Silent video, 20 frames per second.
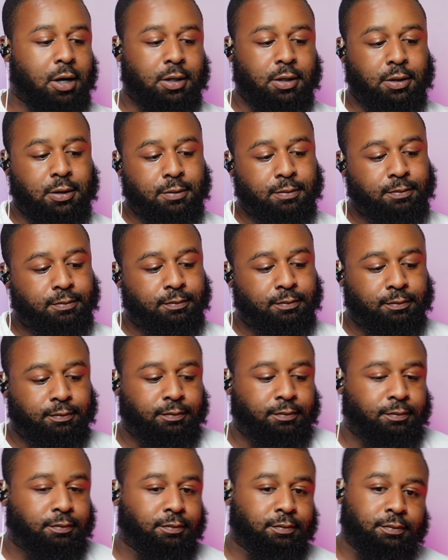Israelite
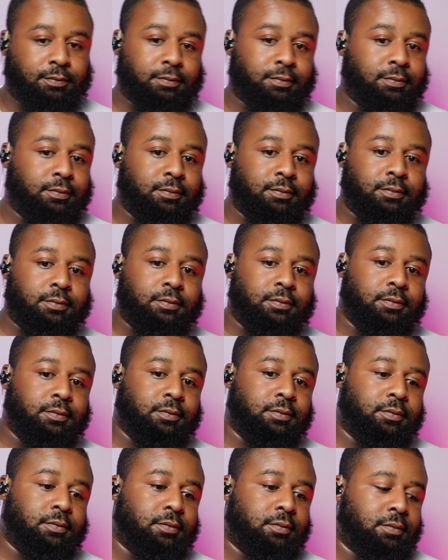is a cult leader,
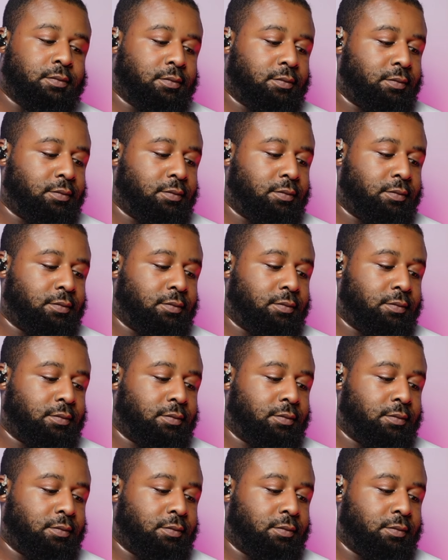bro?